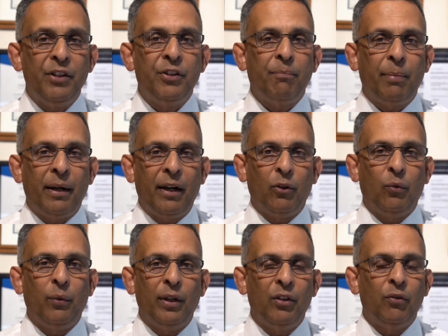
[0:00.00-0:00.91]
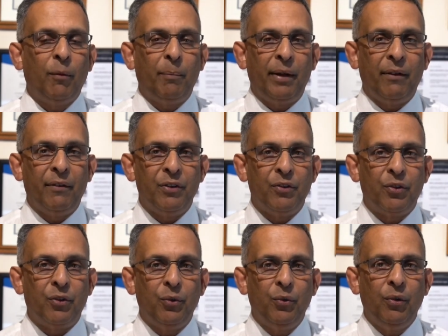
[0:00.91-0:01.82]
major pathways for
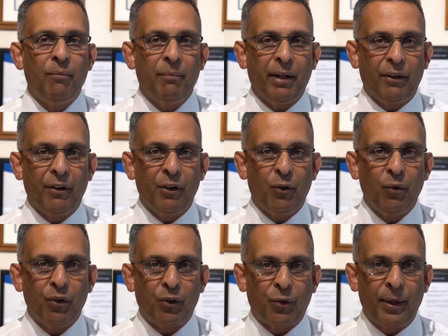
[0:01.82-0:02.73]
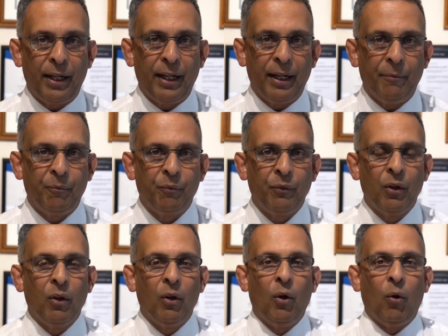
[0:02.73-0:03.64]
parents to migrate to
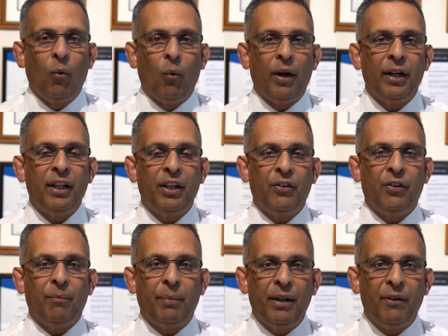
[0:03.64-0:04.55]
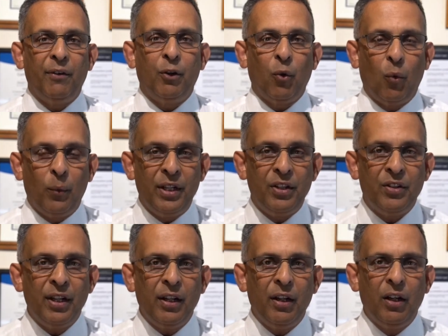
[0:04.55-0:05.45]
Australia. One is the parent
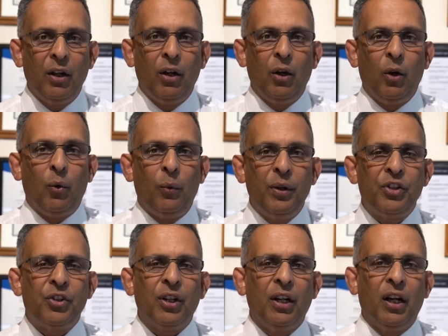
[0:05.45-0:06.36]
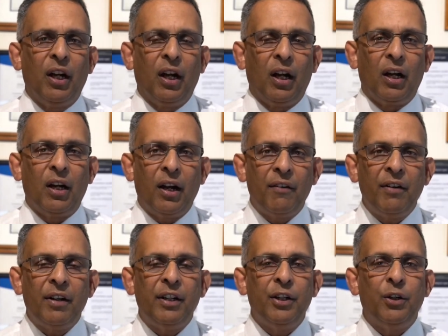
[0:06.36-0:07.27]
visa, which
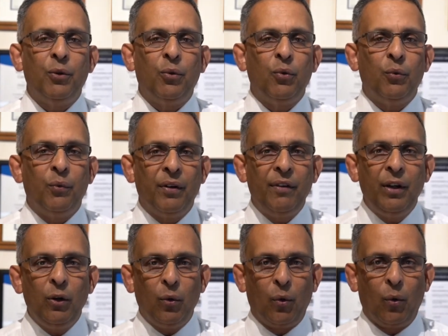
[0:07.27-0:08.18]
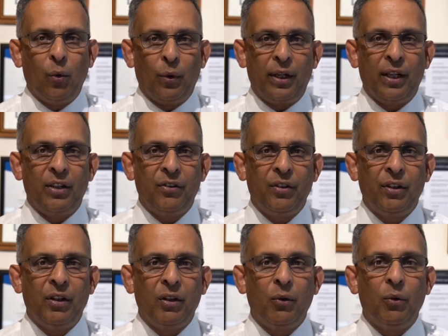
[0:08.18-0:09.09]
currently due to very low
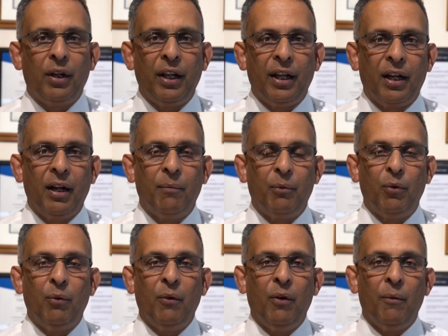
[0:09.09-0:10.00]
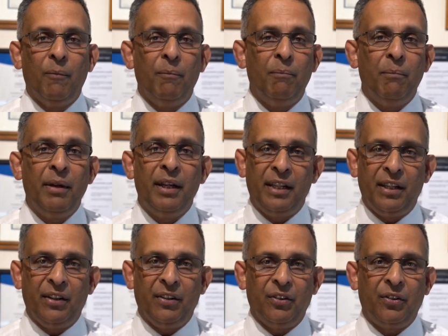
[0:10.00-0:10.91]
quotas could take up to
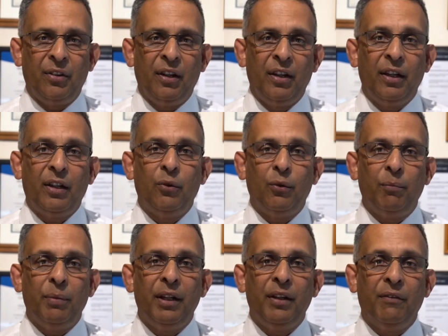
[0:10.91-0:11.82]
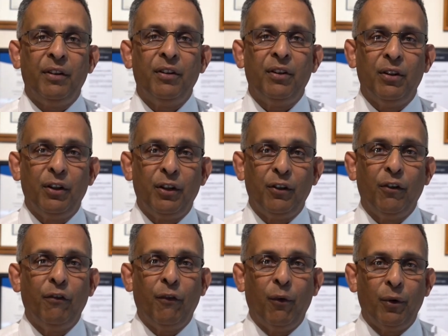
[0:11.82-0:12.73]
many years. It could be even
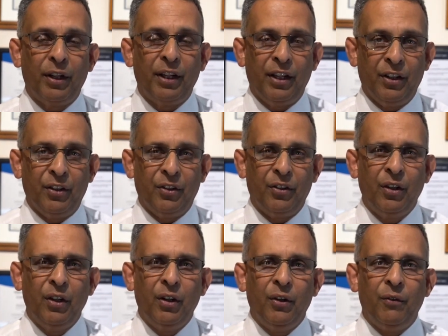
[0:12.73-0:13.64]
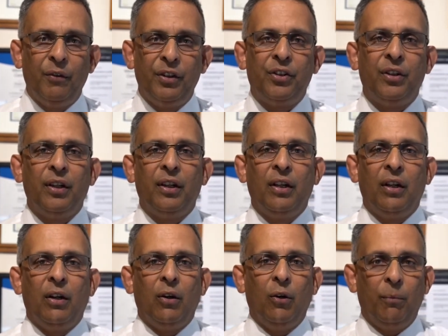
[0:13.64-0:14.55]
30 or 40 years,
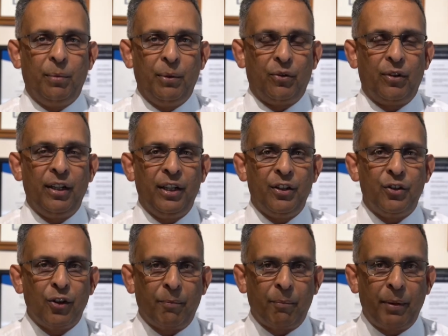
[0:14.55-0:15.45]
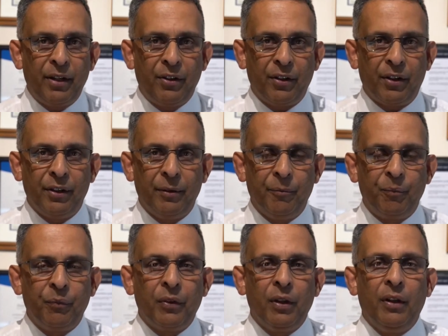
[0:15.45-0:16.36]
which obviously is not
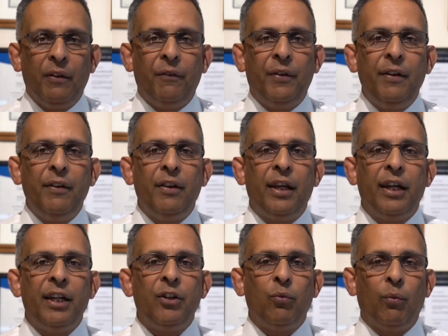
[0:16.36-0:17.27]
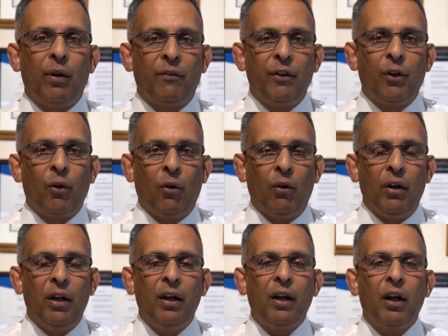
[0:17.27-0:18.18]
practical. Then there is what
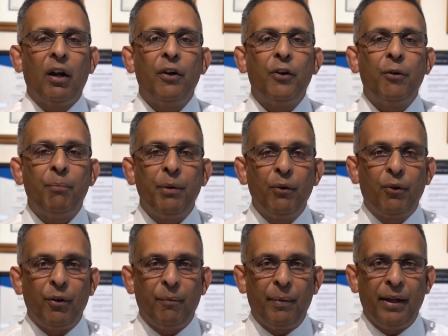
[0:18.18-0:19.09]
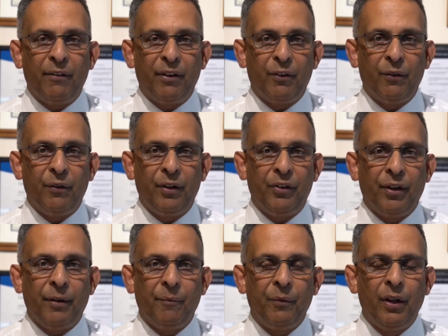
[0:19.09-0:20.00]
we call a contributory
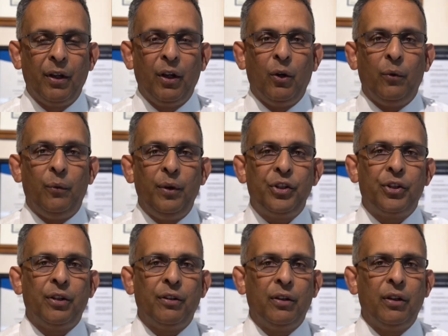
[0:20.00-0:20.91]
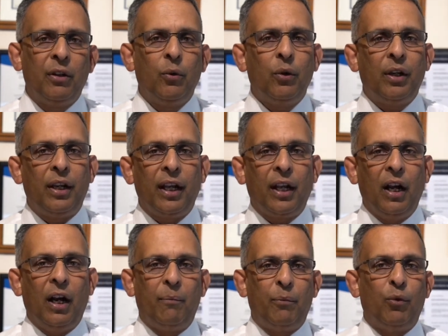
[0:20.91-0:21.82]
parent visa, which
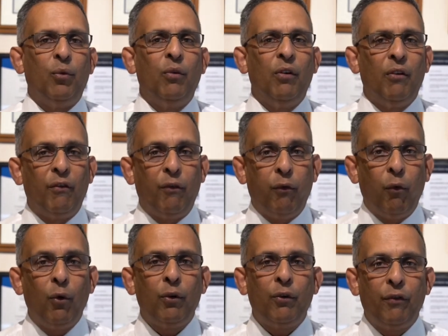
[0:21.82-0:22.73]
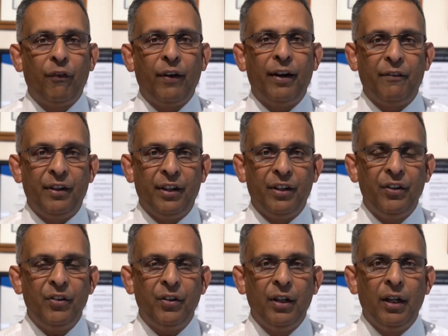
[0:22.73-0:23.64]
could take up to 4 to
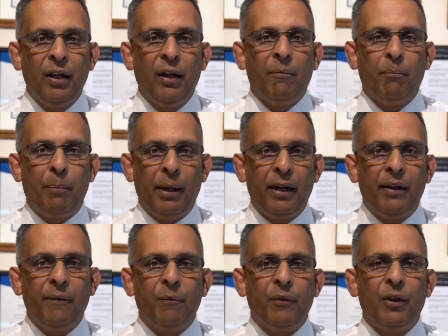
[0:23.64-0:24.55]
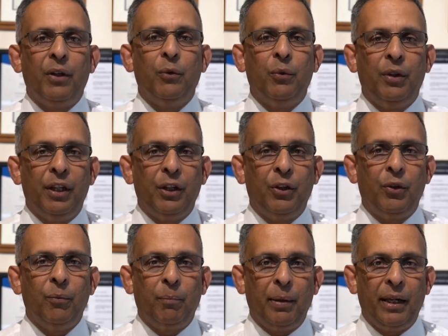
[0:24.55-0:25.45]
5 years, but you
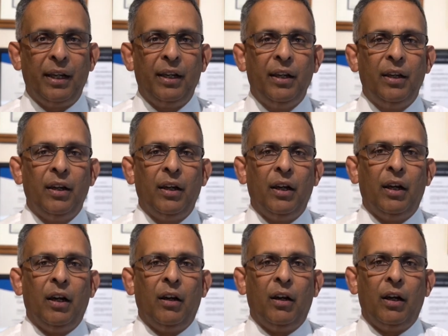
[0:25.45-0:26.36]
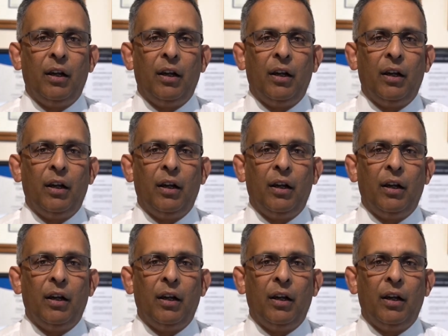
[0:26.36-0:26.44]
need to pay